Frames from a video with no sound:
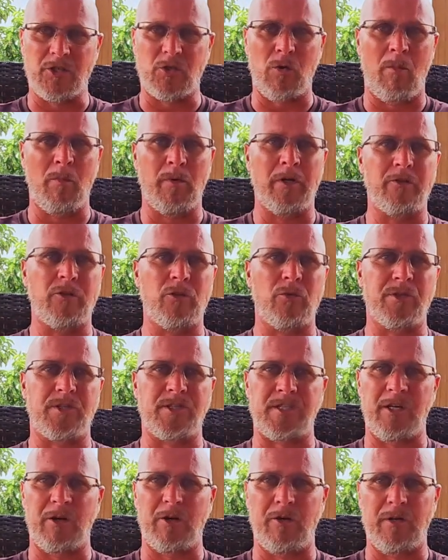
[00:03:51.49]
So I'm going to do a
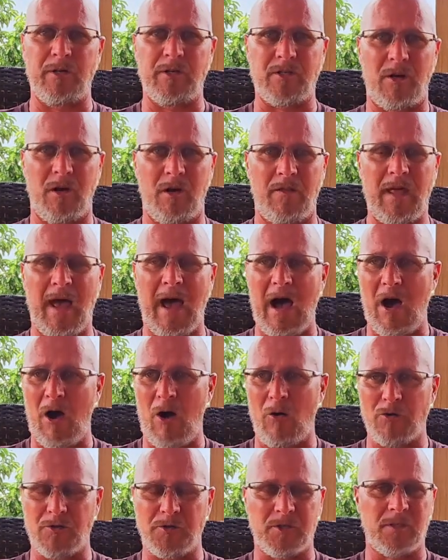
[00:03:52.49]
series on the
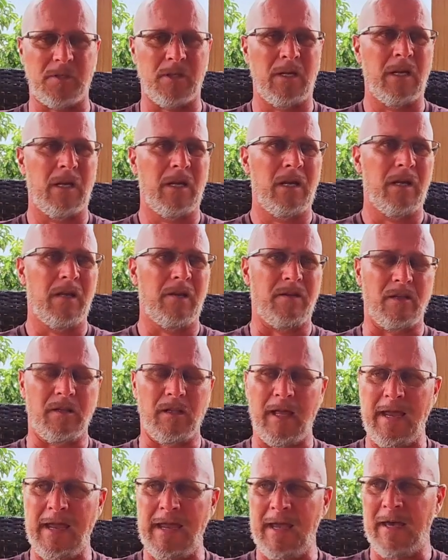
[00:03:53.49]
house, the
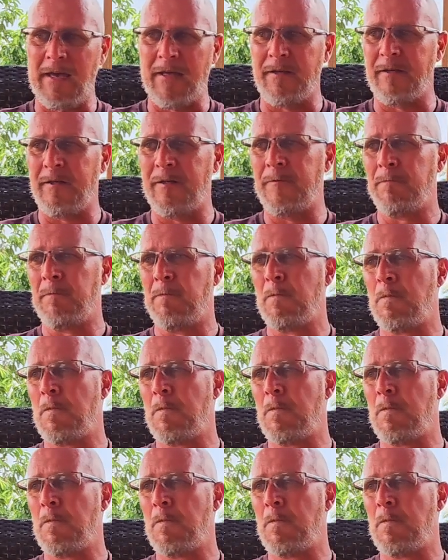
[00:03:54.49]
land,